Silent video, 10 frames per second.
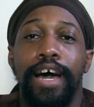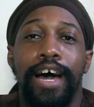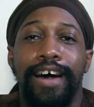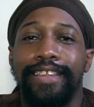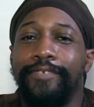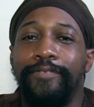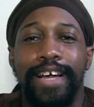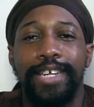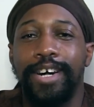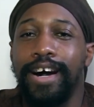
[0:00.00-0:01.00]
The
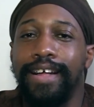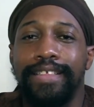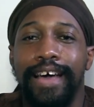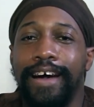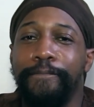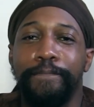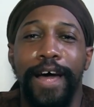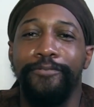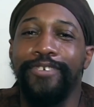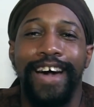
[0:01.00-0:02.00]
flashcards that
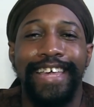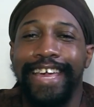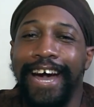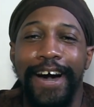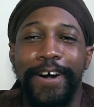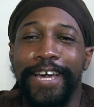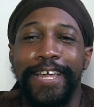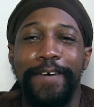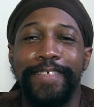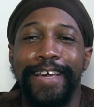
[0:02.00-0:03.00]
I'm trying to get out, you
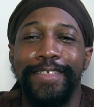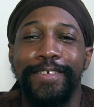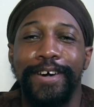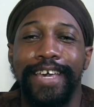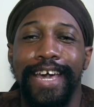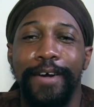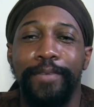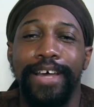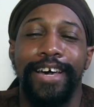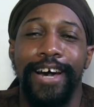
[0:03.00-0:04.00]
know what I'm saying? So yeah,
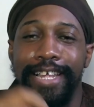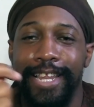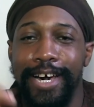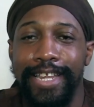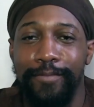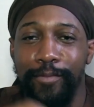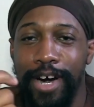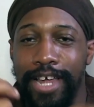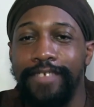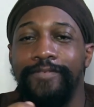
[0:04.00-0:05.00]
but the early learning
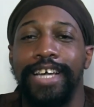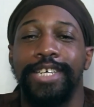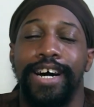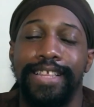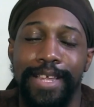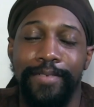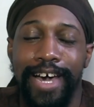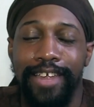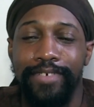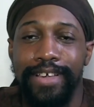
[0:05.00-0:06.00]
words, flashcards and them
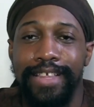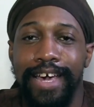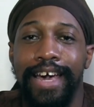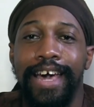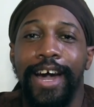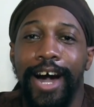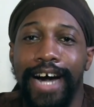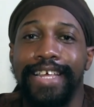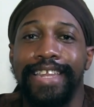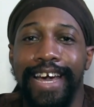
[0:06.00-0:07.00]
kind of things there
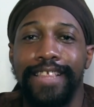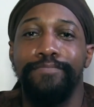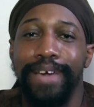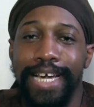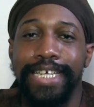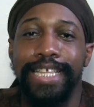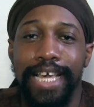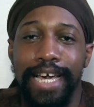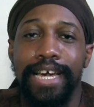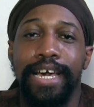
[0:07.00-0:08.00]
are the next major
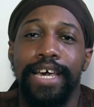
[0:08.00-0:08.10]
thing.